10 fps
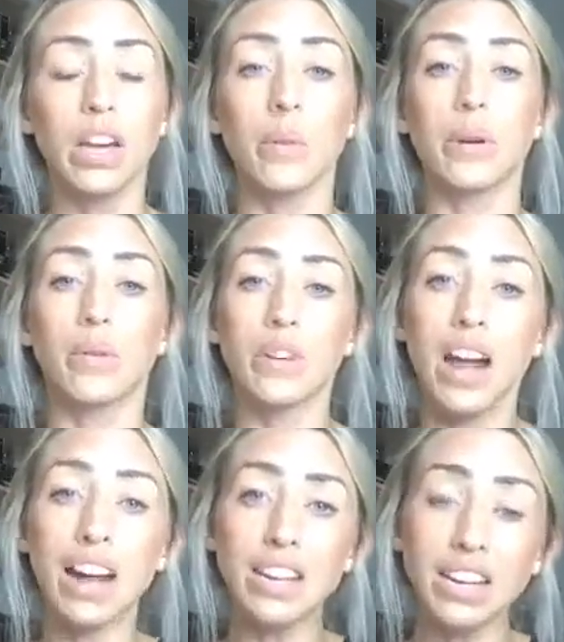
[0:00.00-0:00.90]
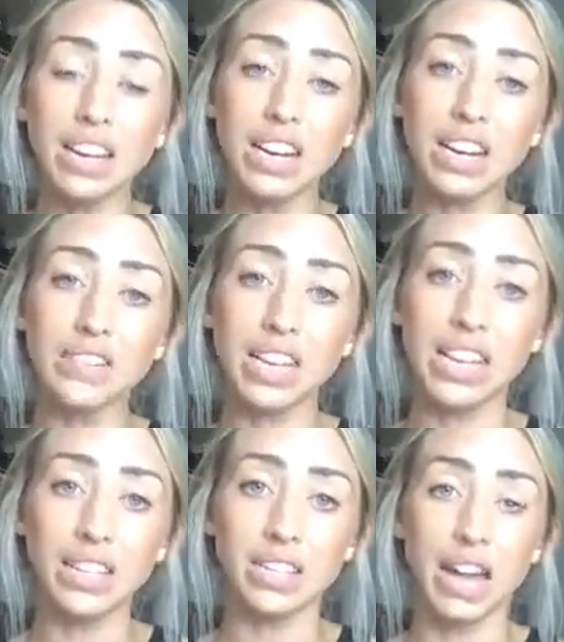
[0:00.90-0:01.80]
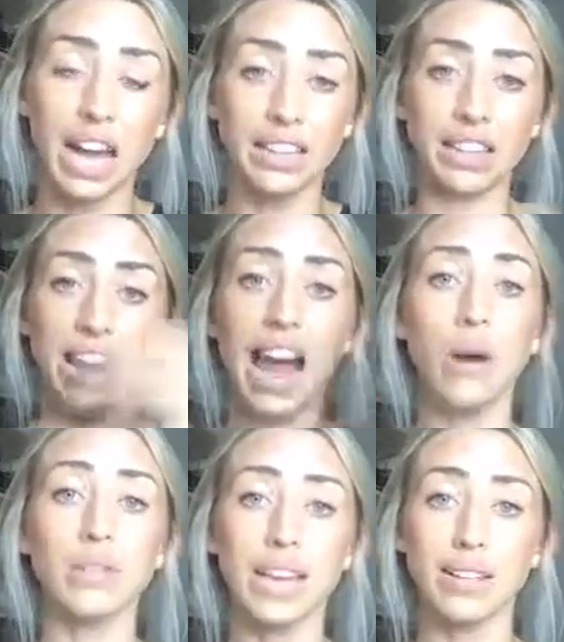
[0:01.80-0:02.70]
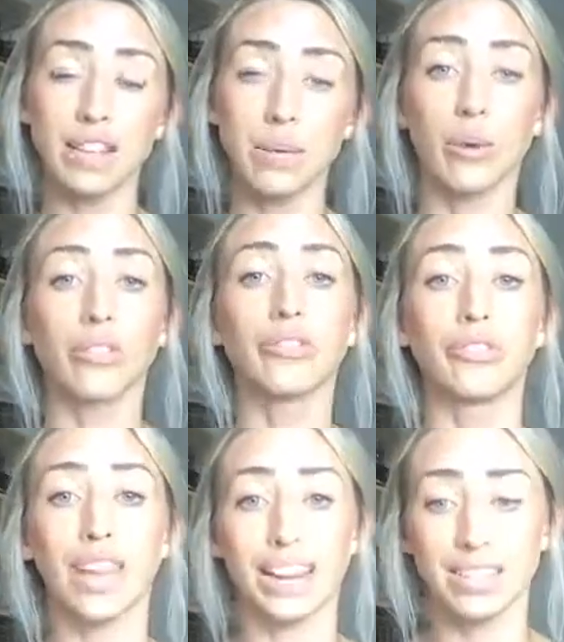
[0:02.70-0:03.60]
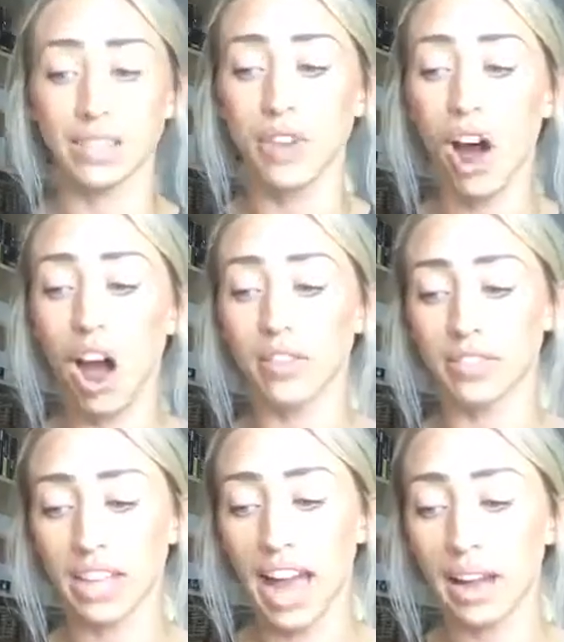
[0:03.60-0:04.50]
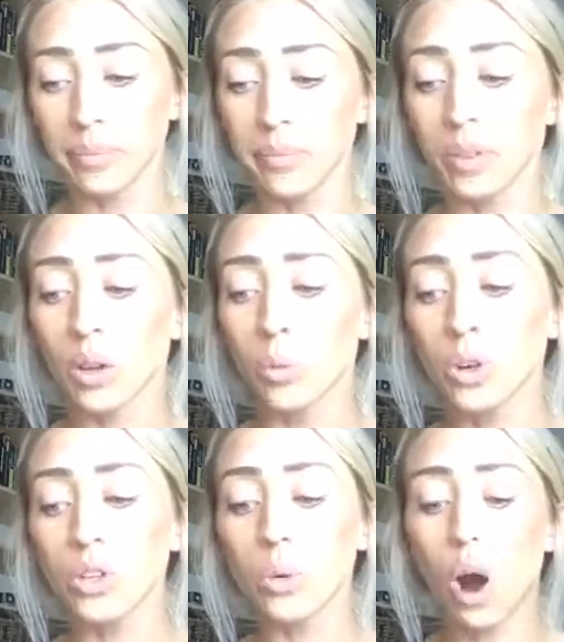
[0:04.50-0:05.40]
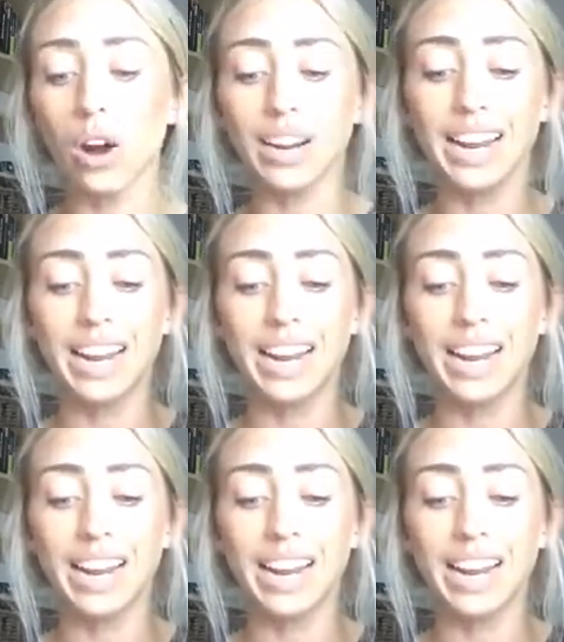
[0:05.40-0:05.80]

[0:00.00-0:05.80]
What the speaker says: but if we're not taking care of the inside, then the outside is going to be reflective of that. When you are